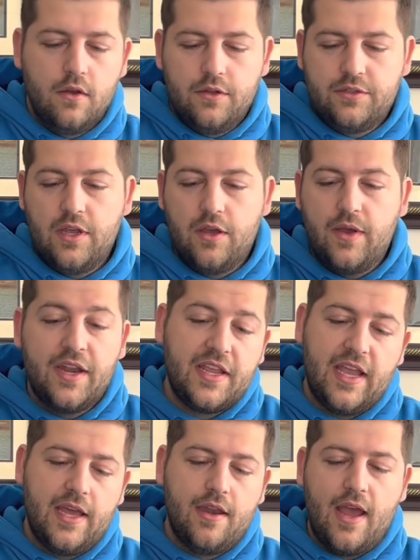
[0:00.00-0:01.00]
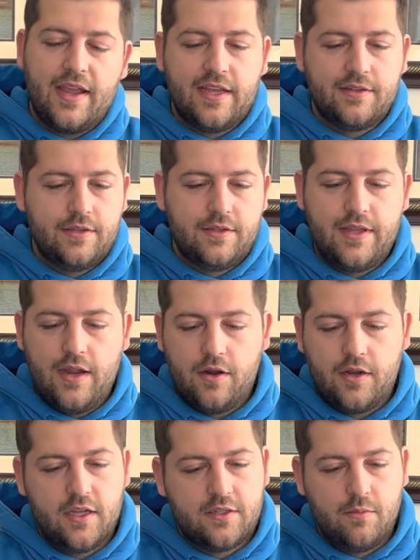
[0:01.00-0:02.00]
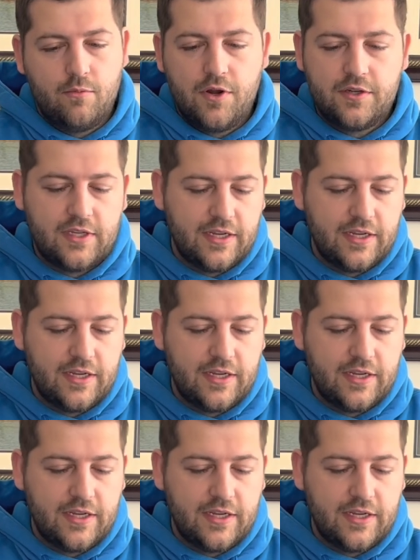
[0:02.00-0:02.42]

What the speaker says: So, and again, I guess it's their custom works.